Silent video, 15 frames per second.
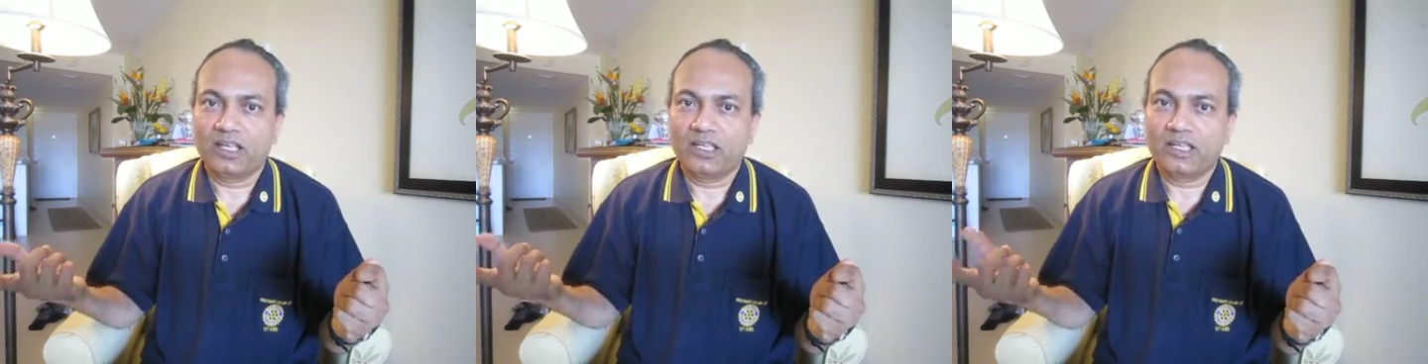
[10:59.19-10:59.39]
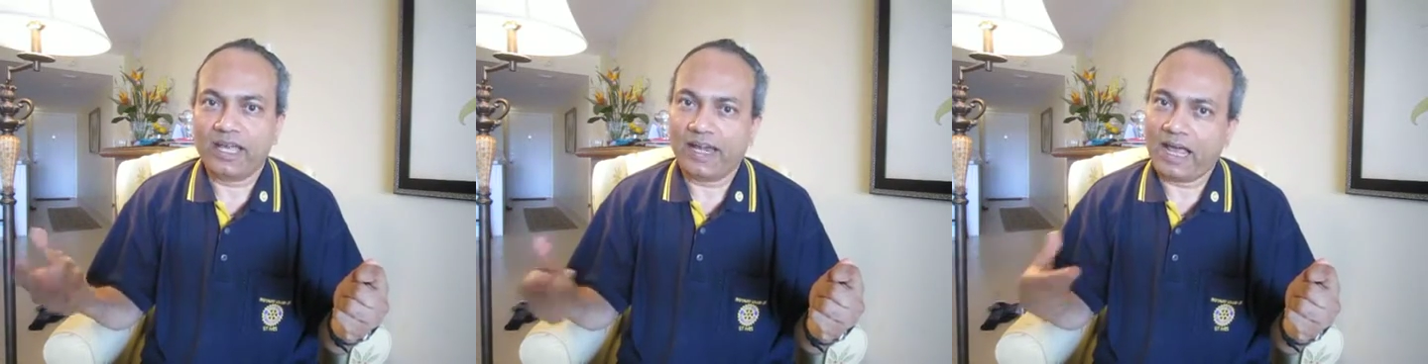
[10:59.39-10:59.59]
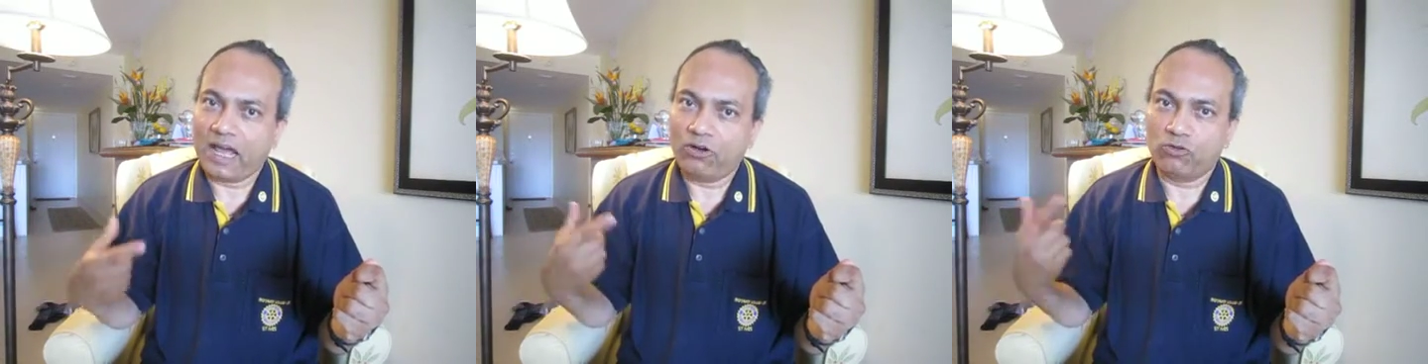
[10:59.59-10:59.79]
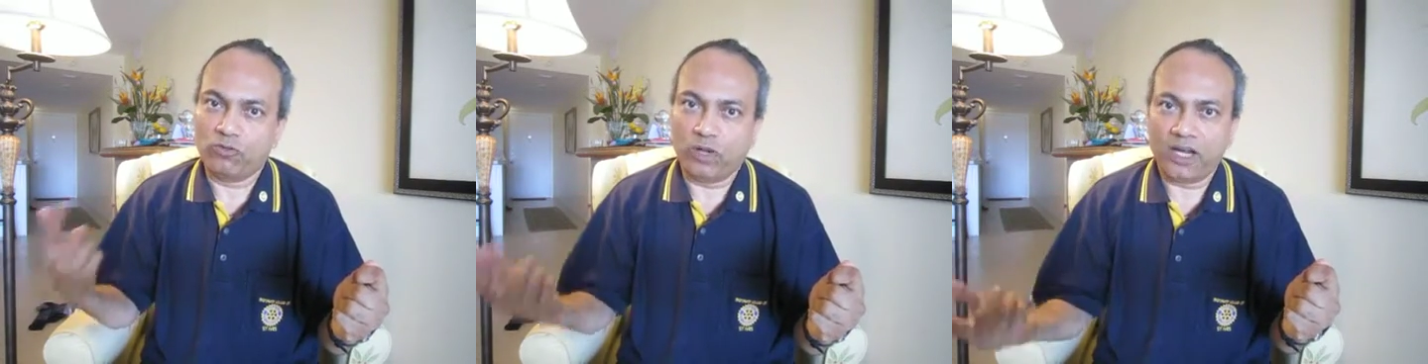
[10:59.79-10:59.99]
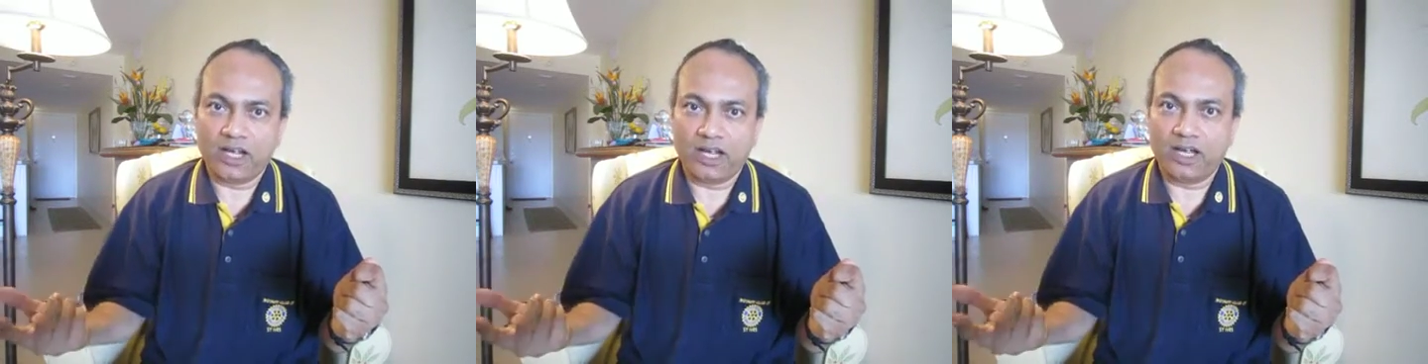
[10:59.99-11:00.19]
can have
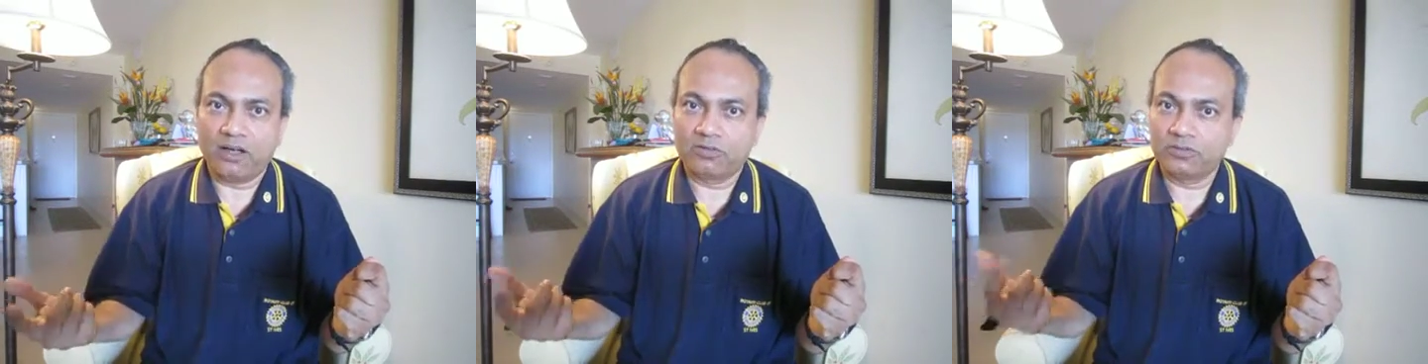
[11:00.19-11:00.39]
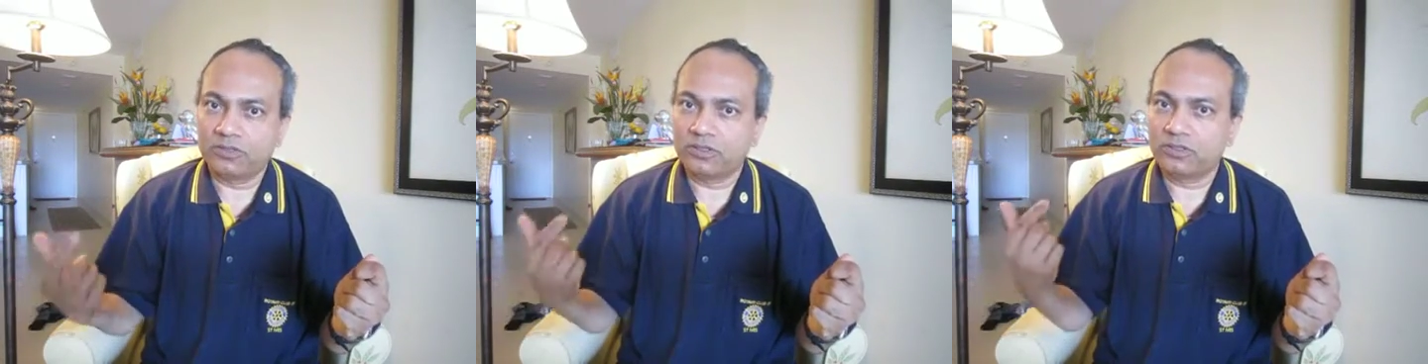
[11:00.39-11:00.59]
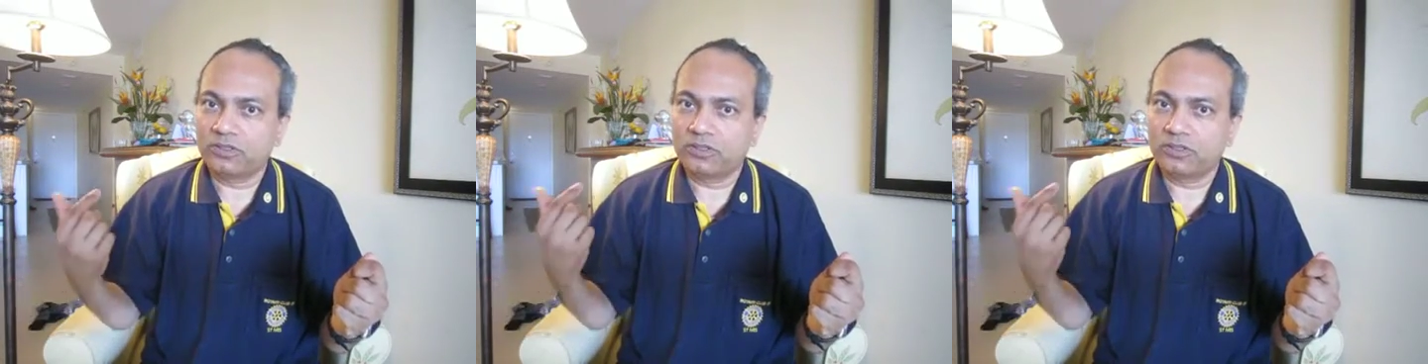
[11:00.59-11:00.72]
one account,